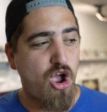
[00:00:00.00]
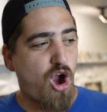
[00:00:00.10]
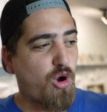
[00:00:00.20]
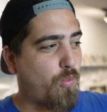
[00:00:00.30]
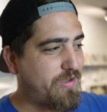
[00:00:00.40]

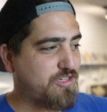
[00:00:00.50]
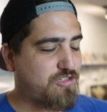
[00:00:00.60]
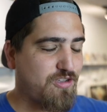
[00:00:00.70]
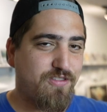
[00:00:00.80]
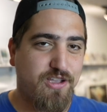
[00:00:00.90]
are
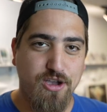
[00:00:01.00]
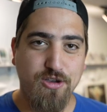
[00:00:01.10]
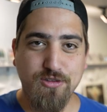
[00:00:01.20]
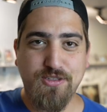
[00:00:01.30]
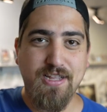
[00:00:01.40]
Wizards of the
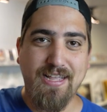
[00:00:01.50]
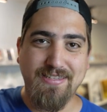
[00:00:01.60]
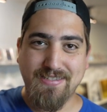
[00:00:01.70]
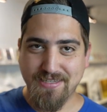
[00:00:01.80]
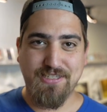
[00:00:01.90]
Coast
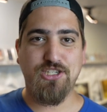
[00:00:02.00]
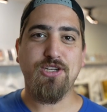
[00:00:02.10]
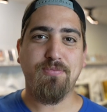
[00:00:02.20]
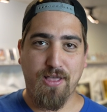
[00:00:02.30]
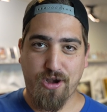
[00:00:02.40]
and
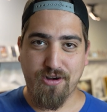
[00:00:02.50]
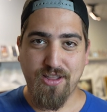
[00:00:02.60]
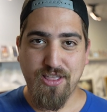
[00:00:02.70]
TCG Player.